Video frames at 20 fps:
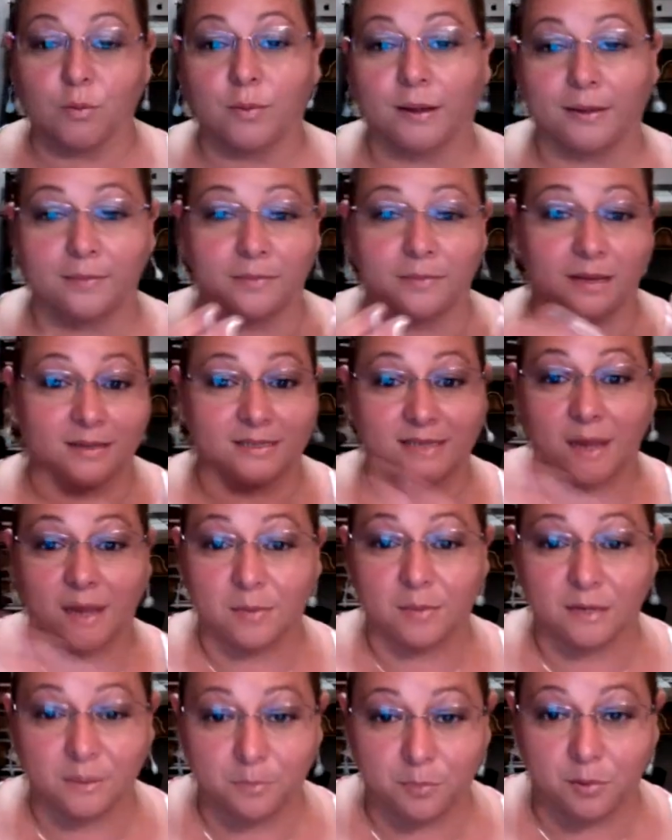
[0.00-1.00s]
I'm
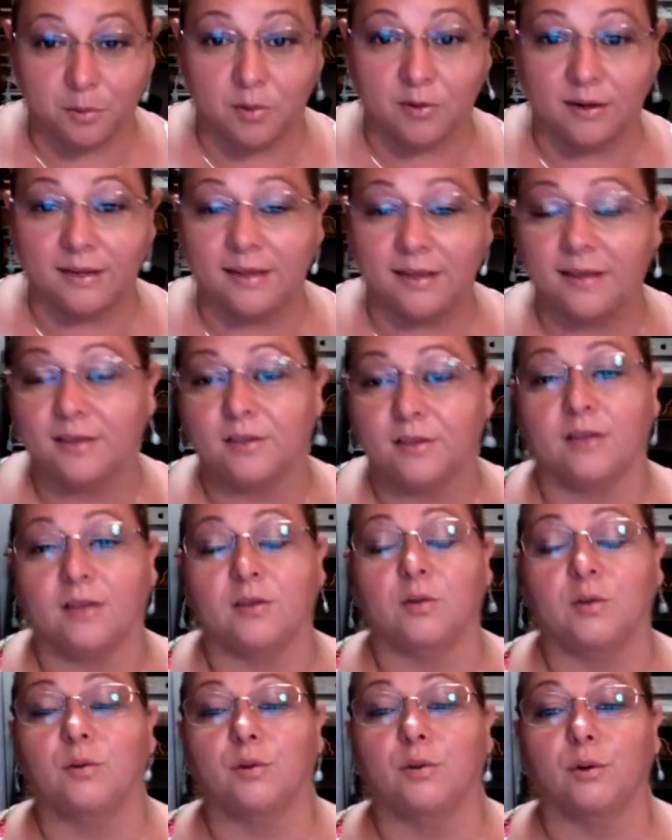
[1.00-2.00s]
Sammy Polly in the
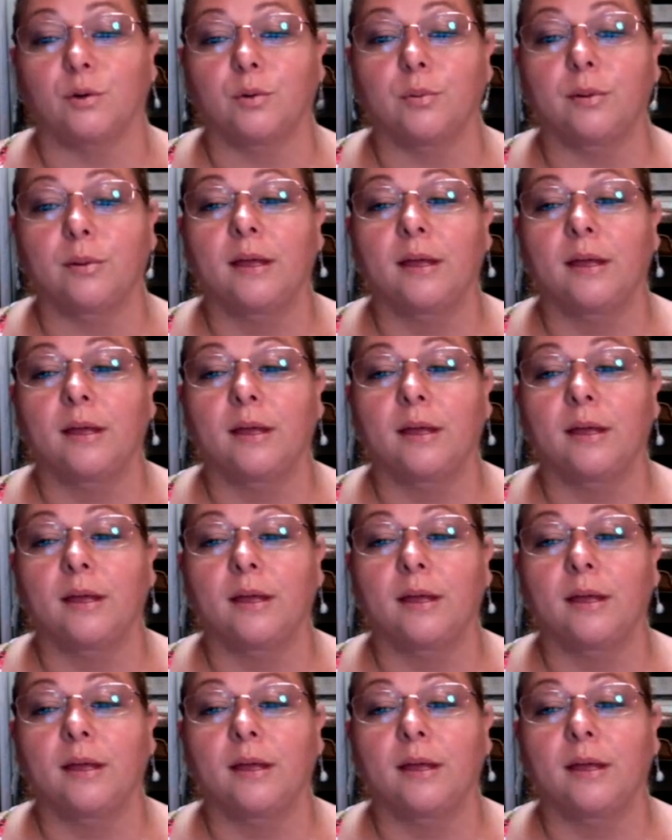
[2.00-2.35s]
YouTube